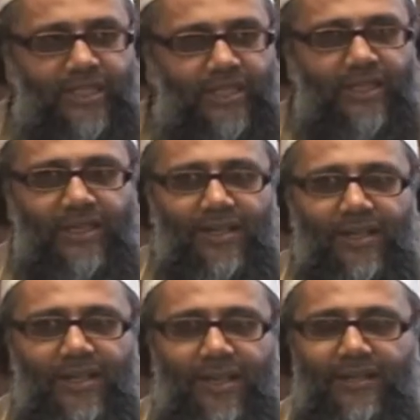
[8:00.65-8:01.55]
tea?
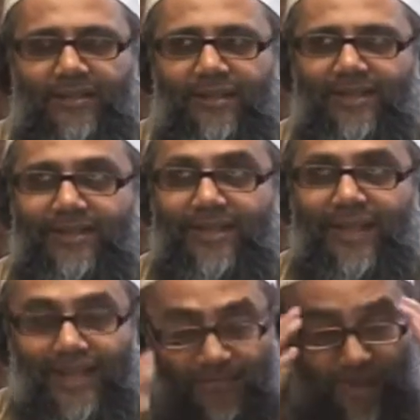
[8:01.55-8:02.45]
And I
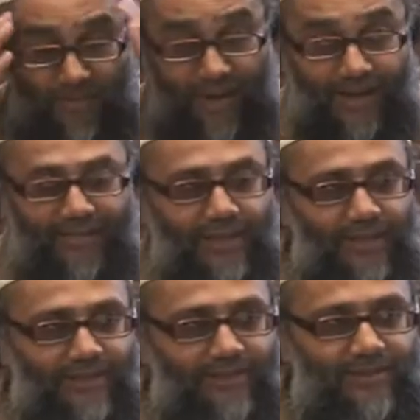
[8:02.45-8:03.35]
think, in my mind, I'm
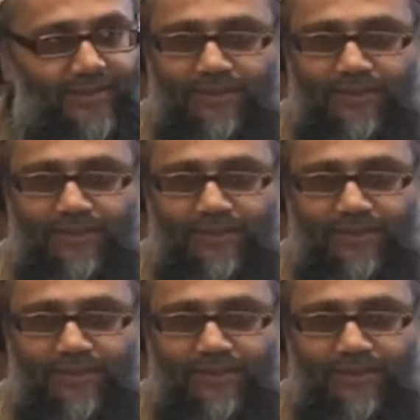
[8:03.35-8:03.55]
thinking,